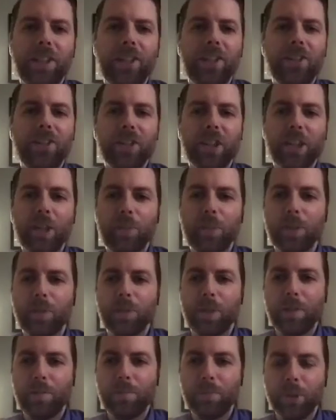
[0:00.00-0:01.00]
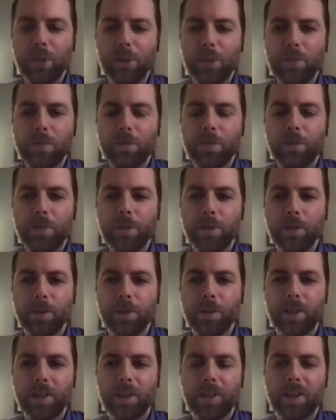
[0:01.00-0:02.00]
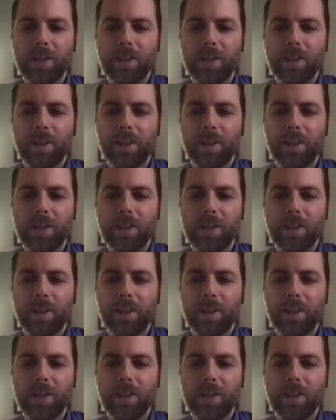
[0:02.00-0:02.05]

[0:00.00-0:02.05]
he's kind of been my boom for